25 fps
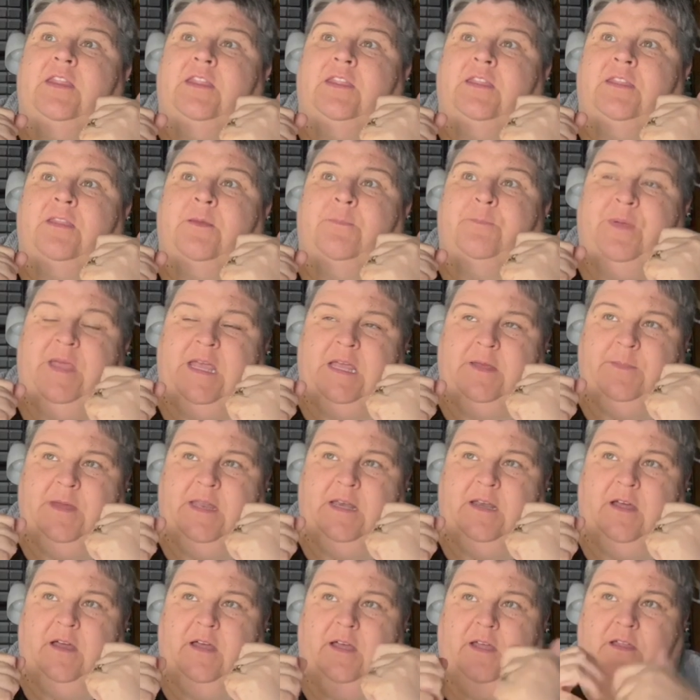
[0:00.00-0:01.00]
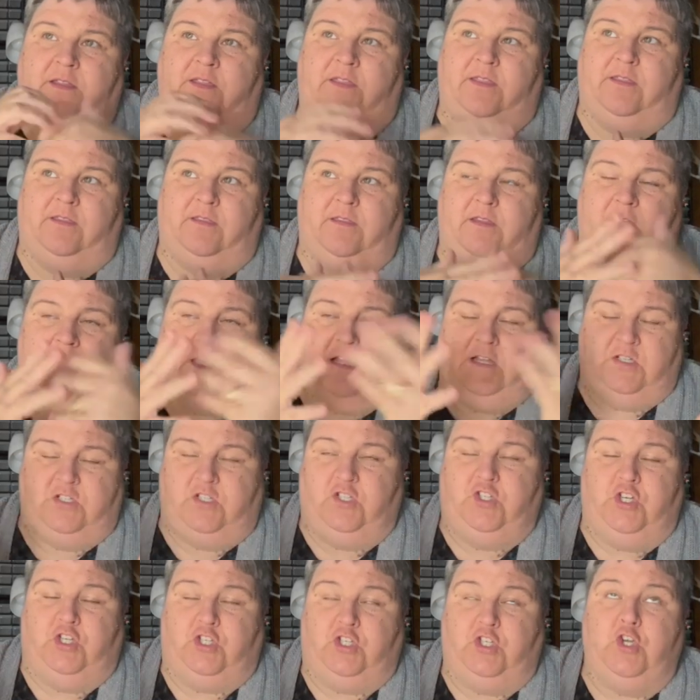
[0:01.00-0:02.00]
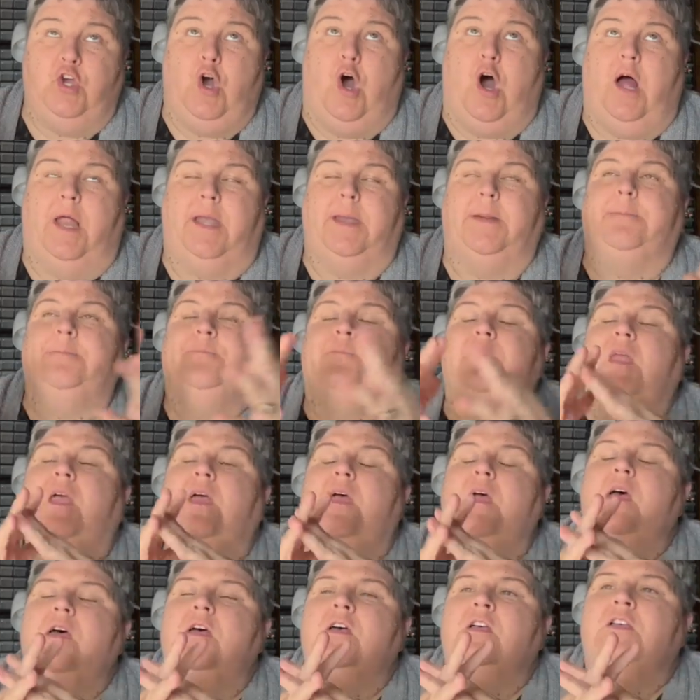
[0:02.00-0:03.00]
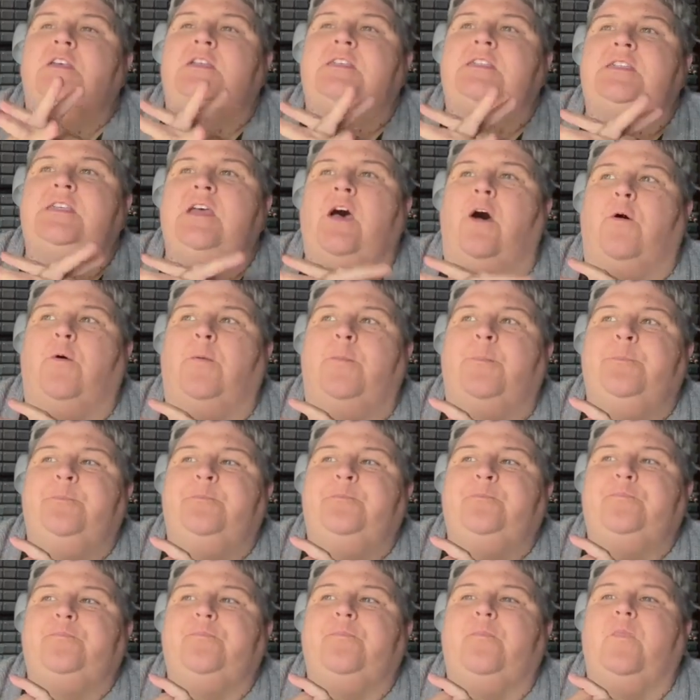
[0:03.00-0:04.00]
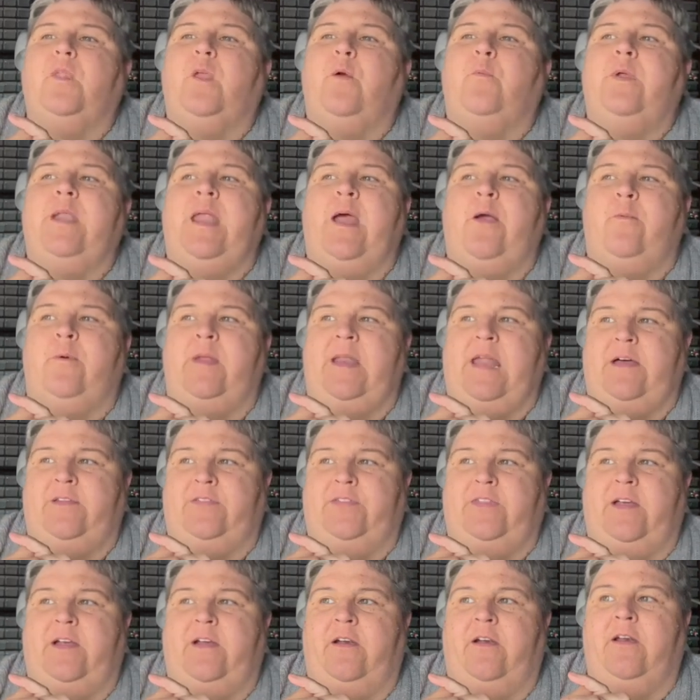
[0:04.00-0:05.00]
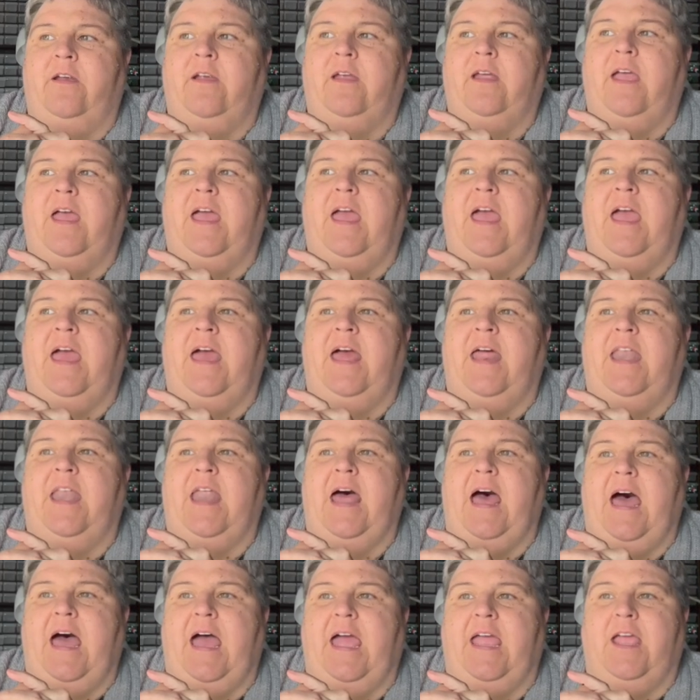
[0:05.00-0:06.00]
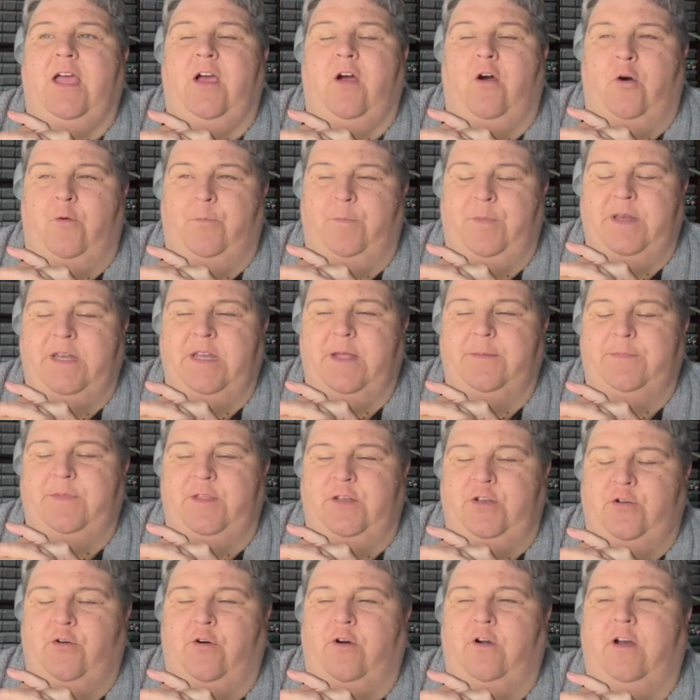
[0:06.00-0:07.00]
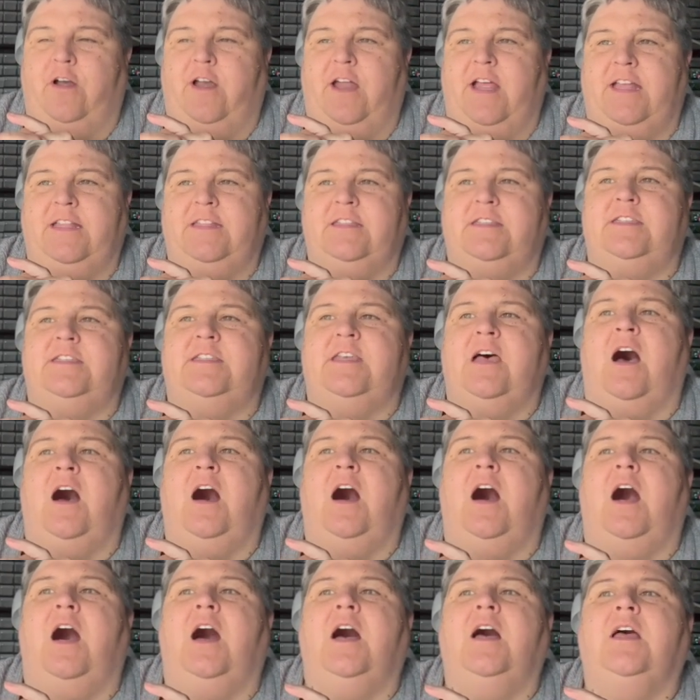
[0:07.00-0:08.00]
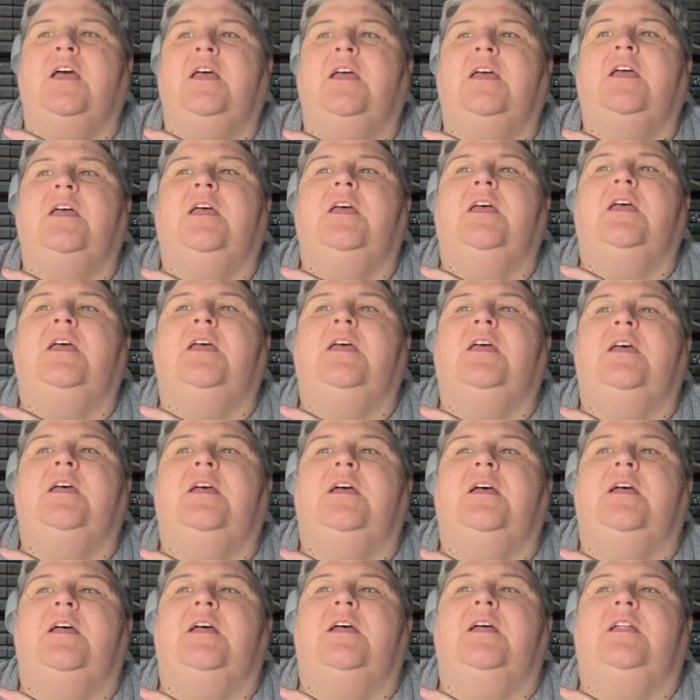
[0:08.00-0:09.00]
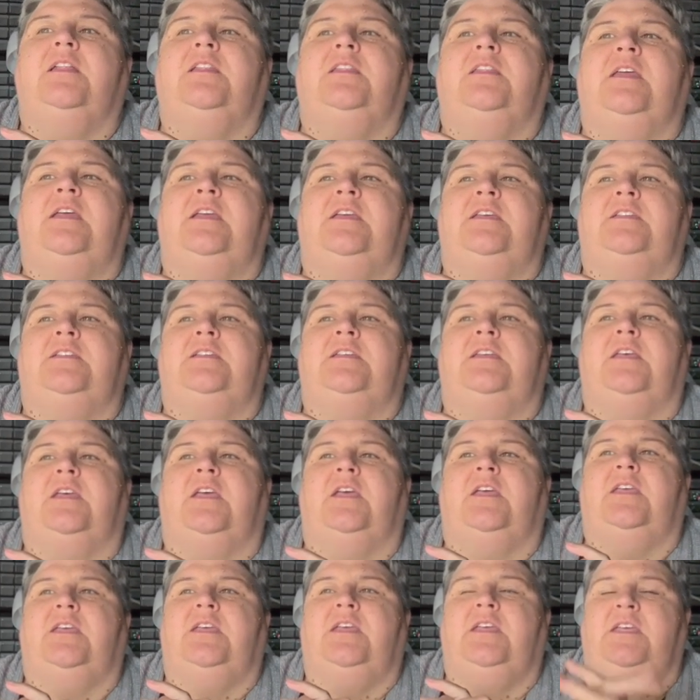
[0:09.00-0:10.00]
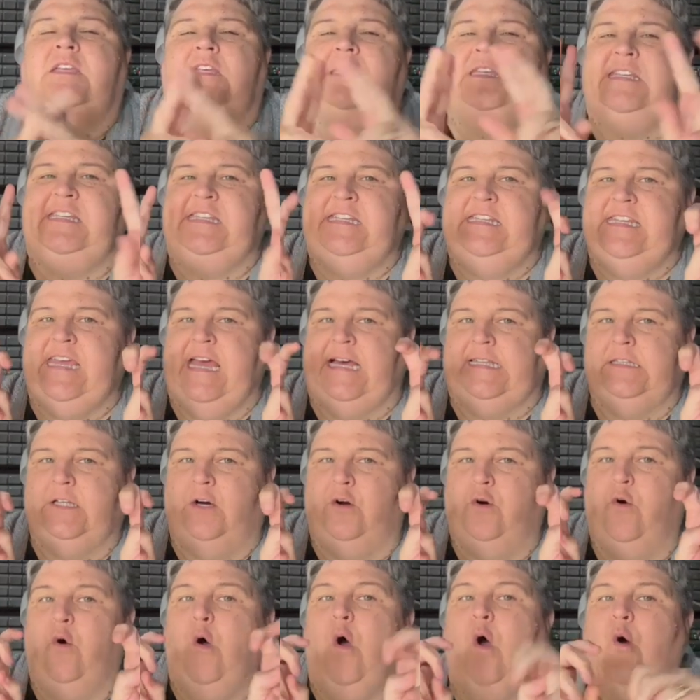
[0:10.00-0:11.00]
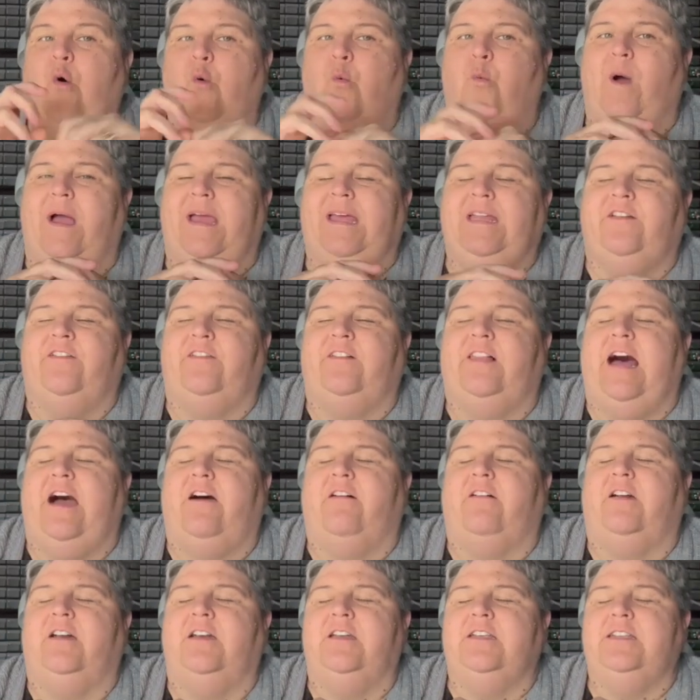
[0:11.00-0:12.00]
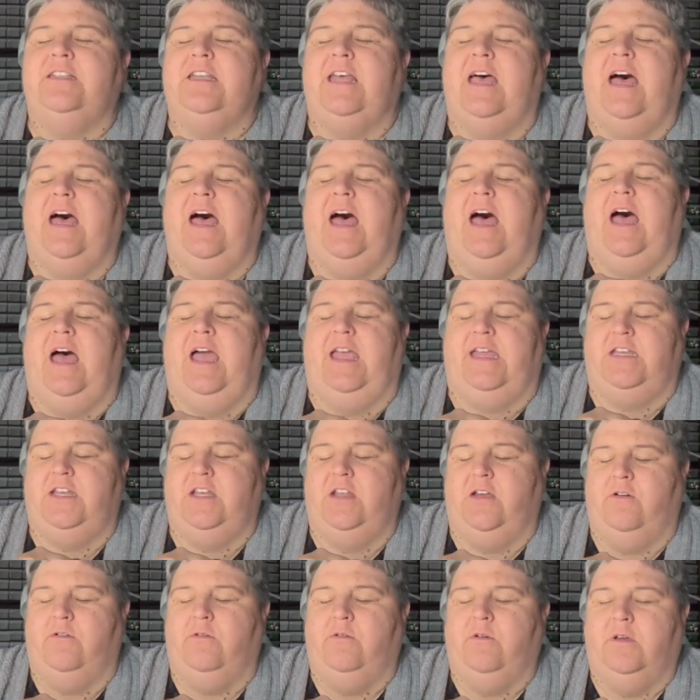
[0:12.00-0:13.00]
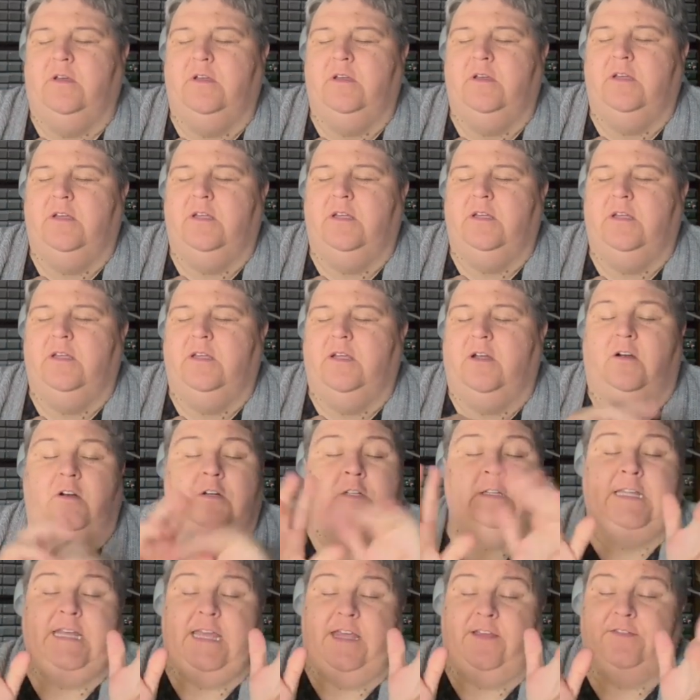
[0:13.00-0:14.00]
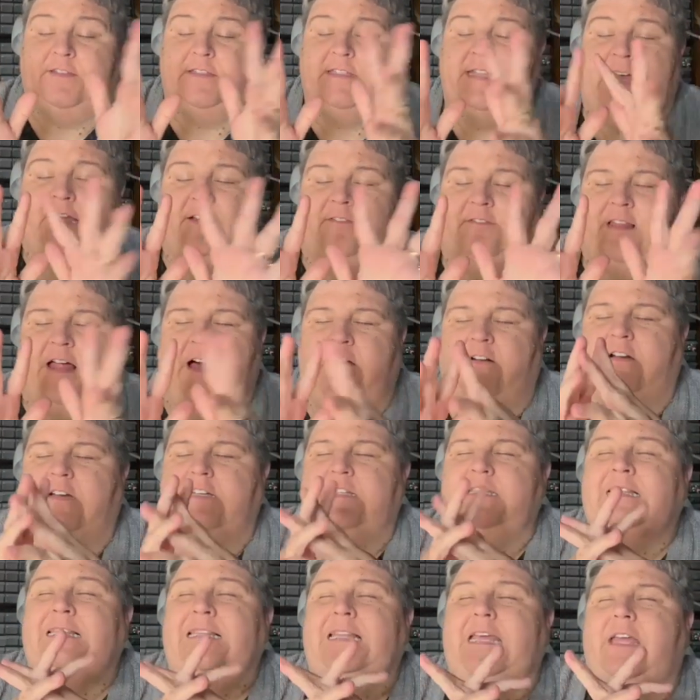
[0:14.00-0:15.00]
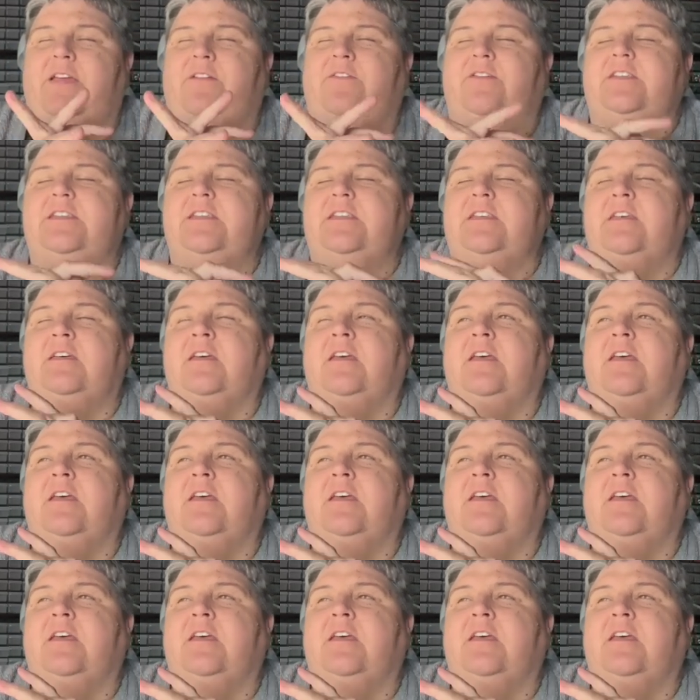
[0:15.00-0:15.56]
The pigment is just gone. So when I went out there and I opened up the door and saw these yellow white flowers, I knew. Or leaves, not flowers, leaves.